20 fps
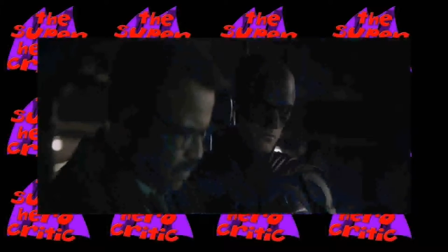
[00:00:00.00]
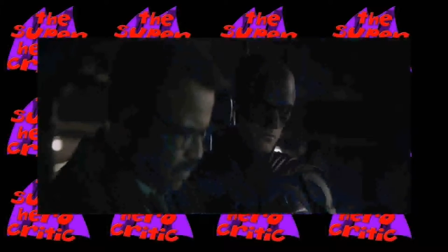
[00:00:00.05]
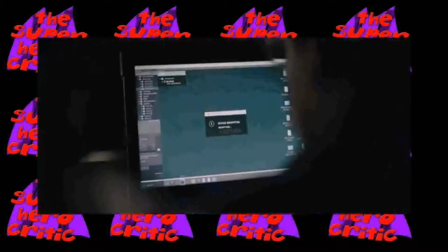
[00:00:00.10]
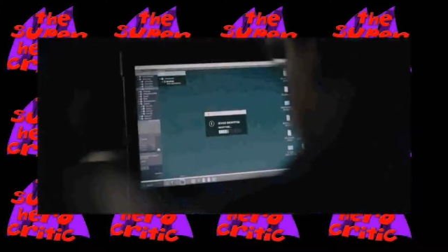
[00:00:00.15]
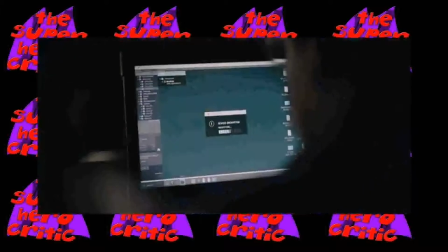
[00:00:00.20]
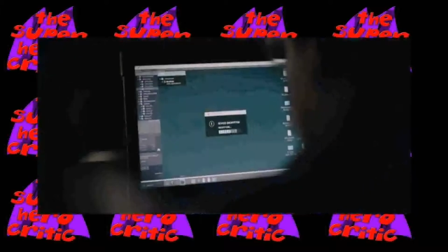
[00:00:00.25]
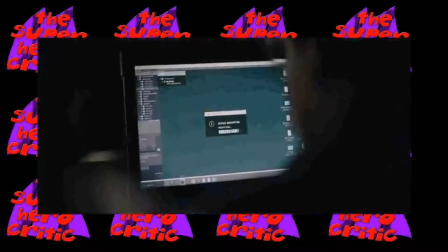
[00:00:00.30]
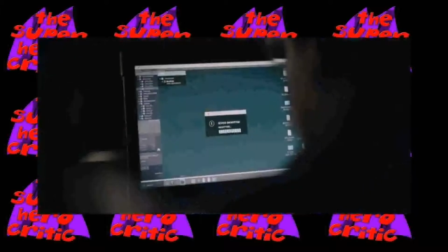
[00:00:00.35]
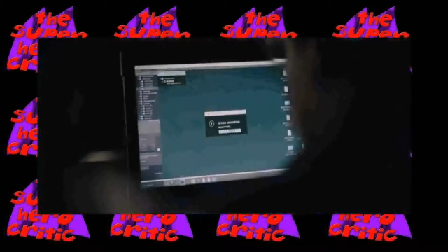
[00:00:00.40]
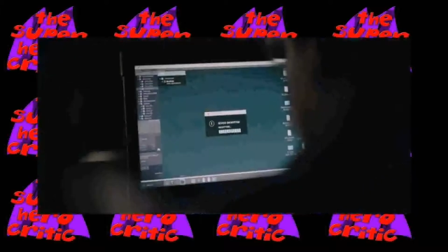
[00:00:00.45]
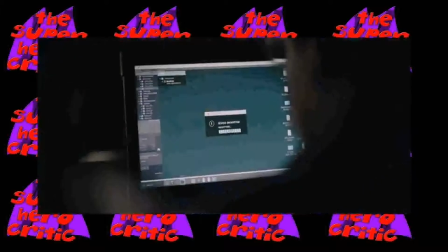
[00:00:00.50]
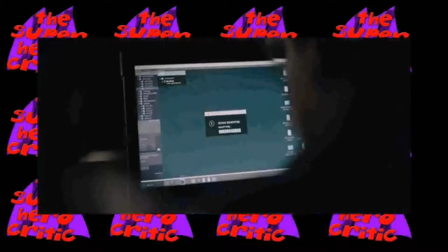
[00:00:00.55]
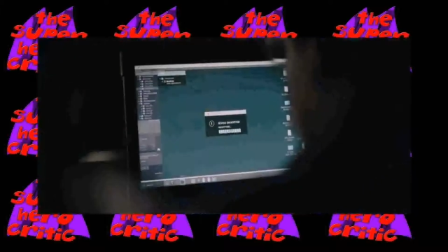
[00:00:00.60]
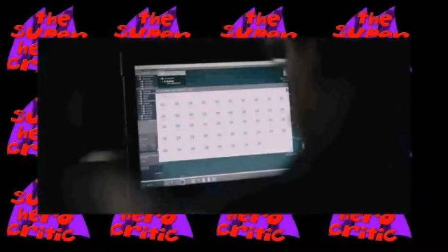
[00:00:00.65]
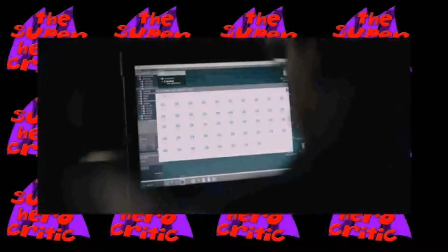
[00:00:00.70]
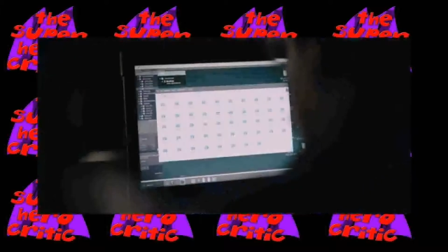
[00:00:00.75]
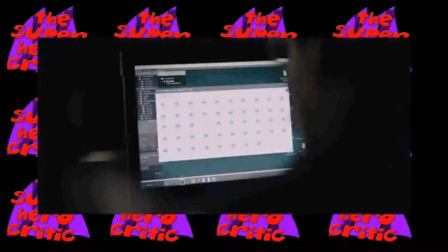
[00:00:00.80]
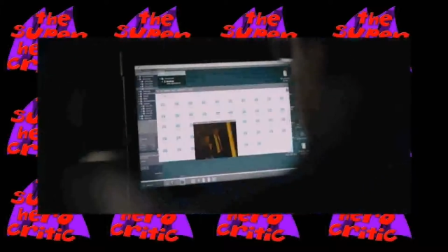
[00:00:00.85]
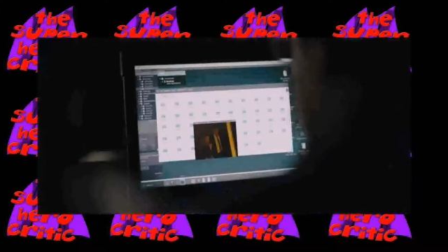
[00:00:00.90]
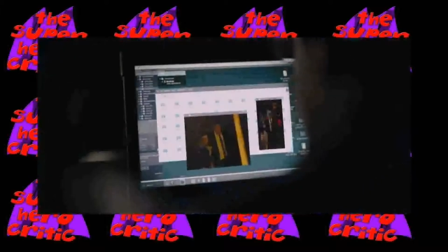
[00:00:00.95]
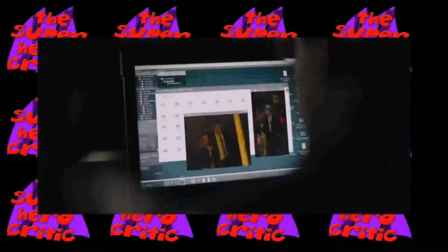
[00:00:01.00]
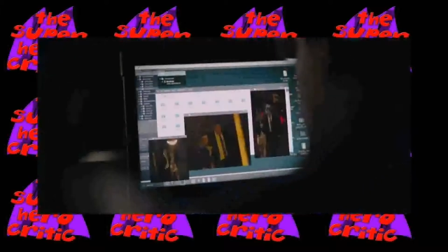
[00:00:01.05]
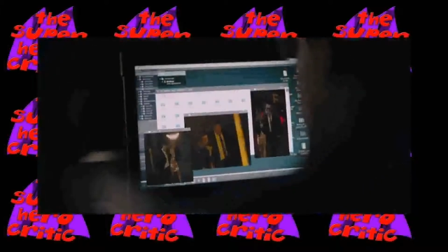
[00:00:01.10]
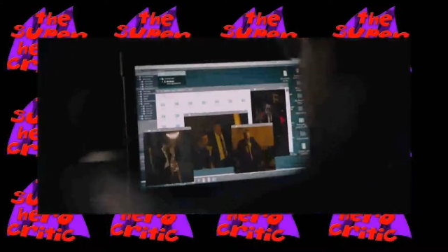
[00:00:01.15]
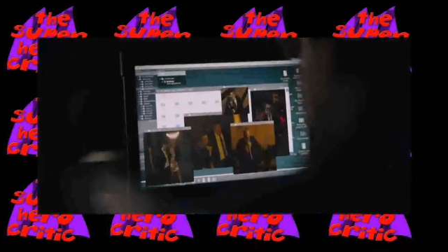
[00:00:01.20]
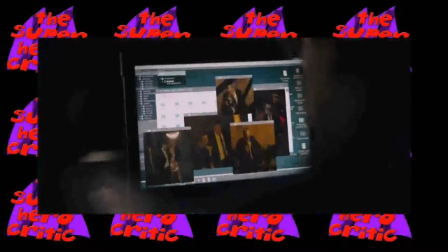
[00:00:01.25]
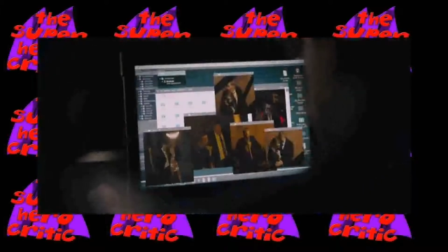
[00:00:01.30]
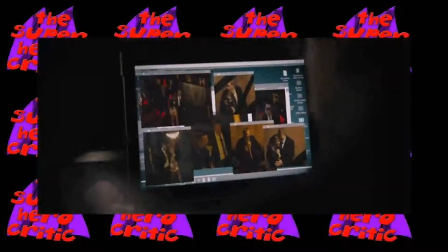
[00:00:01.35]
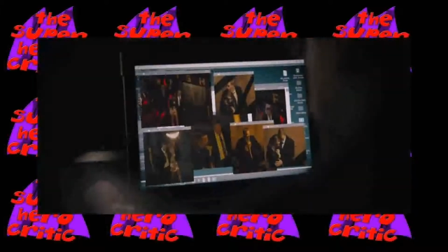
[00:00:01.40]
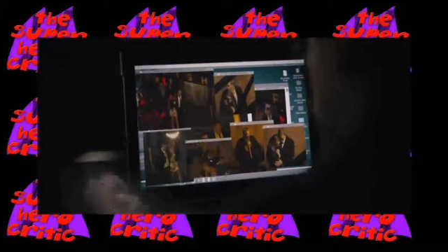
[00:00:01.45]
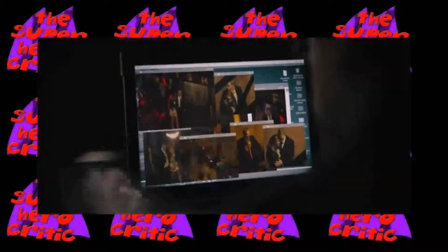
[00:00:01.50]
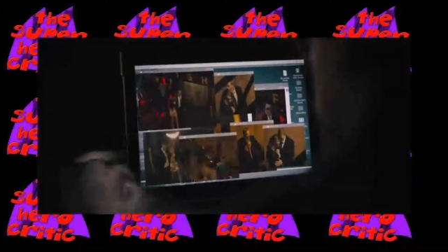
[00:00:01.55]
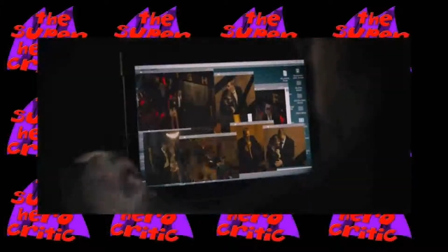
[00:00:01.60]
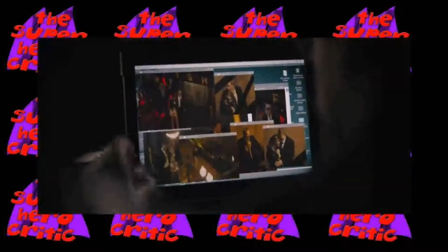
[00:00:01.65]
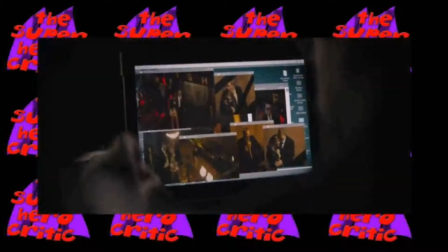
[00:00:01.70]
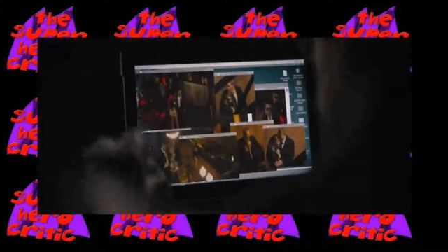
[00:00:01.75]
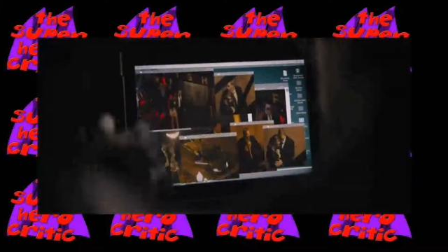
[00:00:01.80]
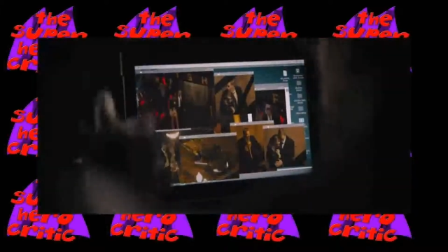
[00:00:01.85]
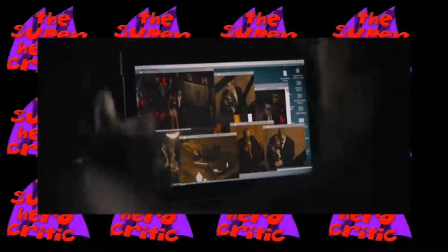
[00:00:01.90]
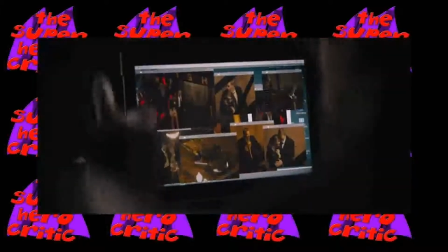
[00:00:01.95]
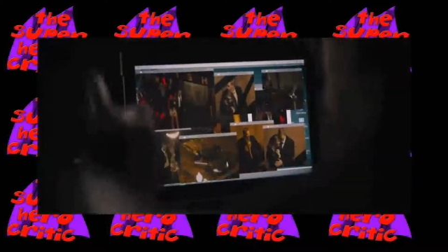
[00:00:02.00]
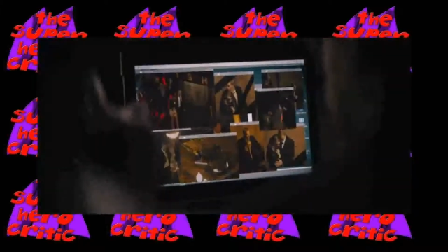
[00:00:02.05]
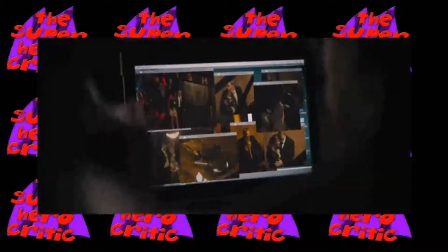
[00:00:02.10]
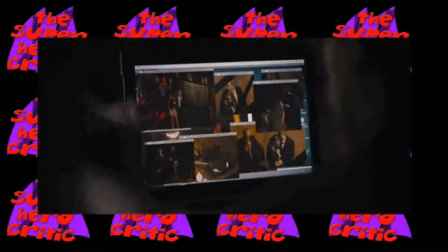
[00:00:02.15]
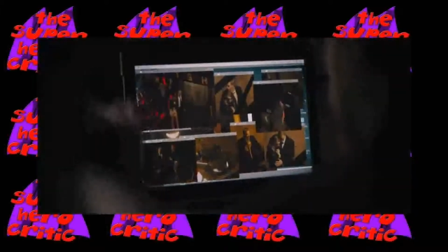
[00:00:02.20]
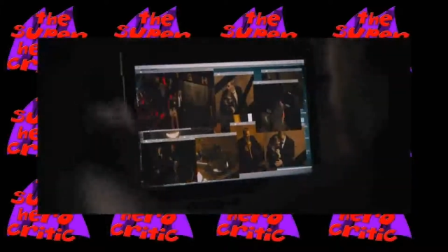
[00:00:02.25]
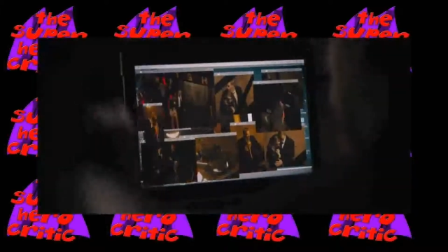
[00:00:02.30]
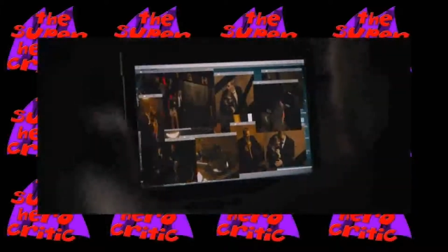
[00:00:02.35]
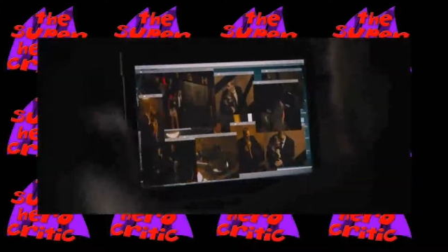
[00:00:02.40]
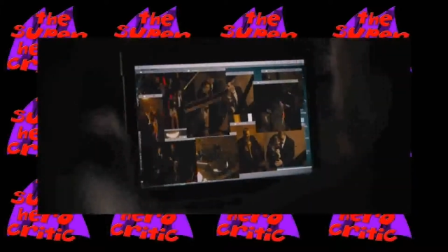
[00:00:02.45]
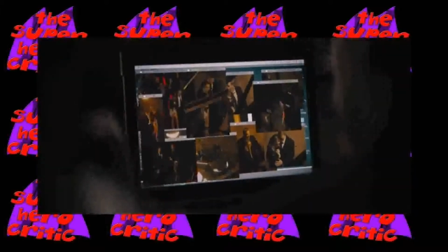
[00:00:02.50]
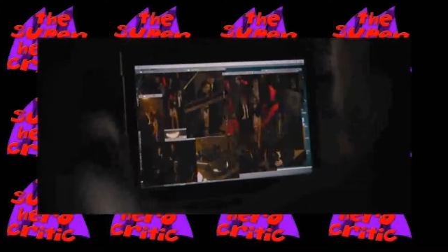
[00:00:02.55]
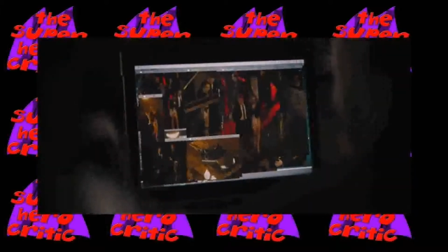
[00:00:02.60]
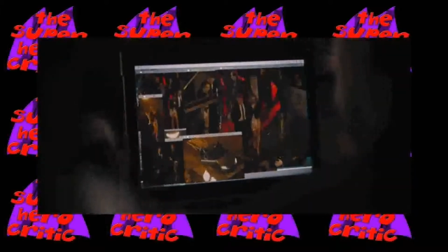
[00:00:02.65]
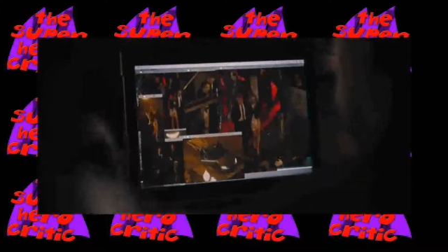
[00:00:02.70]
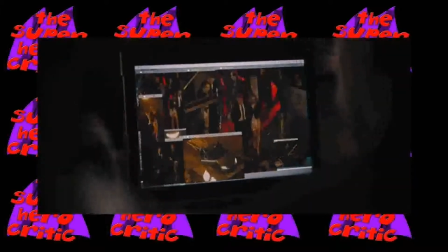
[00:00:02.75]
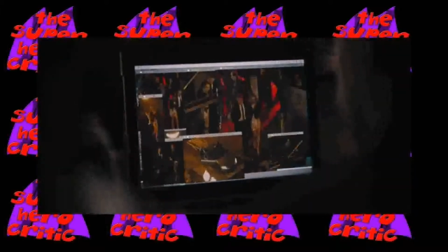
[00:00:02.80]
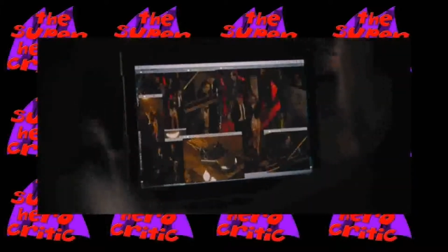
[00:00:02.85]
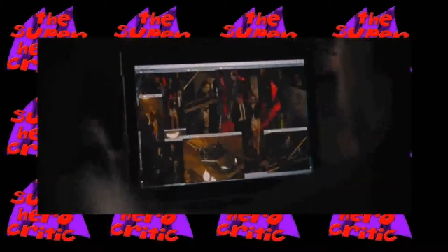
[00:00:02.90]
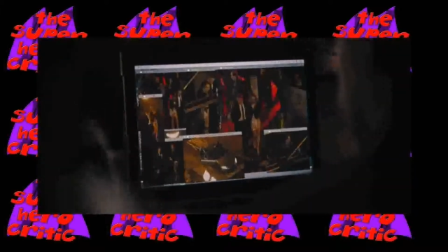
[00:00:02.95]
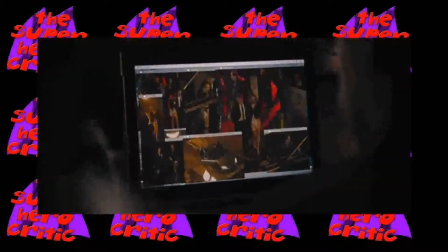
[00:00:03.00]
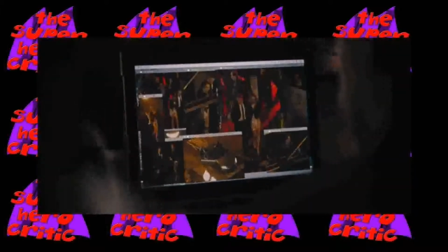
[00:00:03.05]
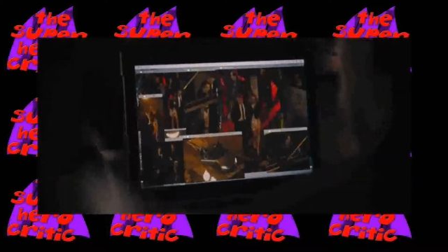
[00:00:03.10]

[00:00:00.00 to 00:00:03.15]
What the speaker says: (no speaker visible)